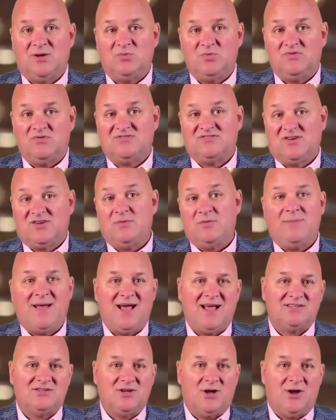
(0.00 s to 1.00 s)
will still
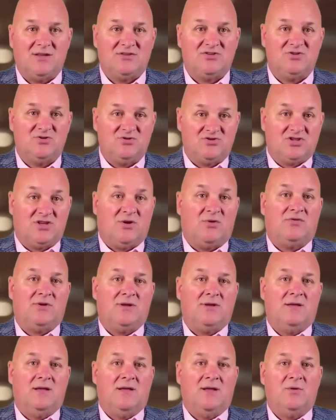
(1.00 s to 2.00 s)
pass on to your
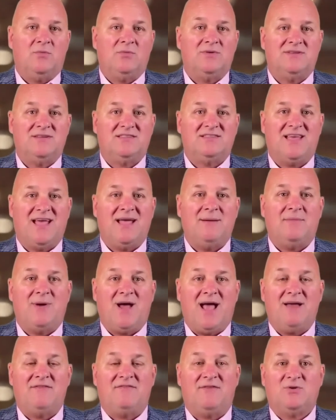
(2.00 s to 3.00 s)
children with the same
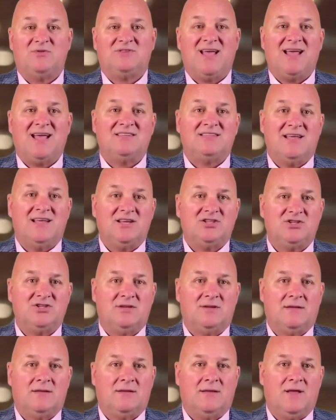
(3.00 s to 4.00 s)
LIFO
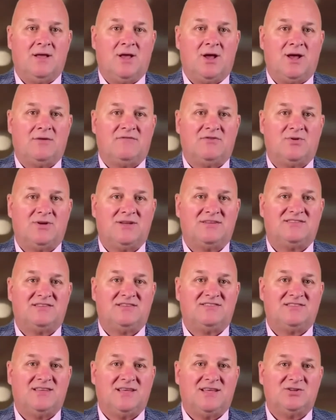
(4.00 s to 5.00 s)
taxation of your
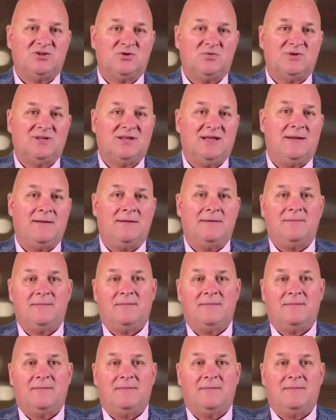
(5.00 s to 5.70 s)
existing annuity.